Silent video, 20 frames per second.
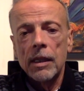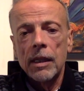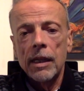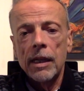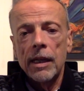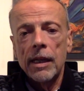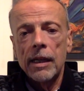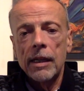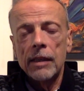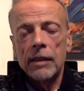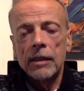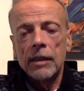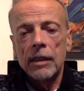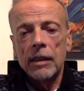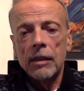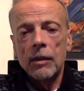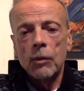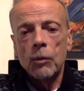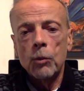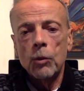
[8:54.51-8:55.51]
and
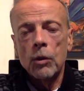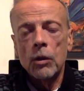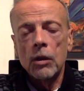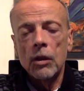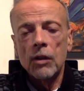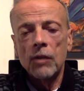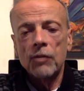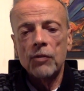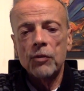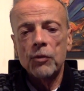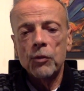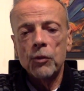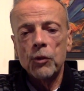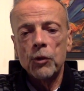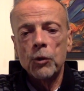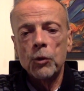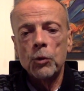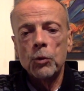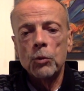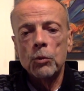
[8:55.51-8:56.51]
would love
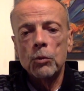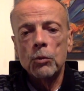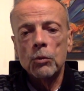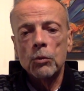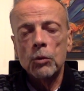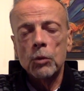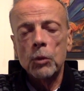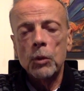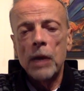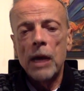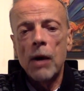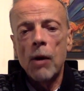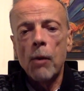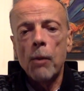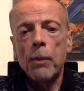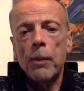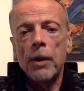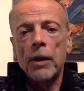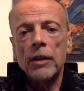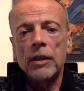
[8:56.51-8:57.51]
you to
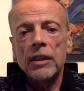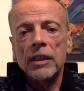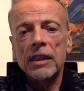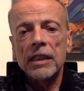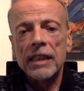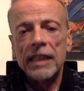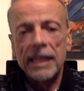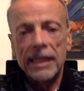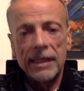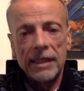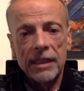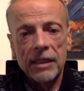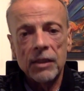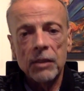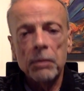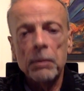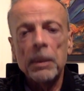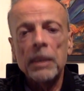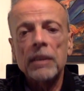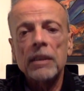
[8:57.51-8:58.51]
help us get
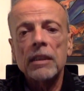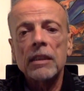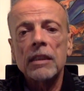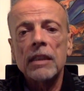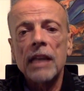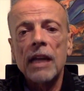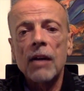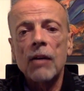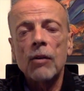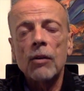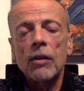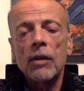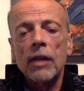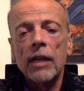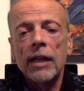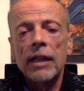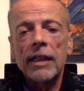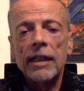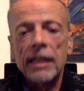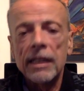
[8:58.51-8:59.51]
this message out
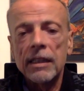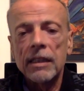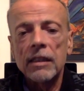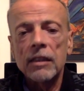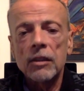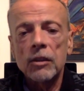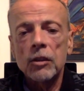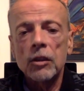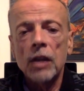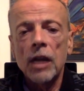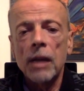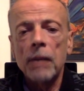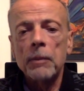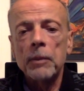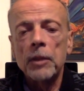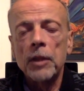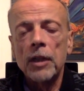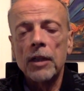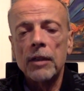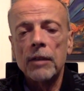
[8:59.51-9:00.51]
and get this job
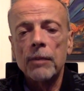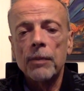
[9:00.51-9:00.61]
done.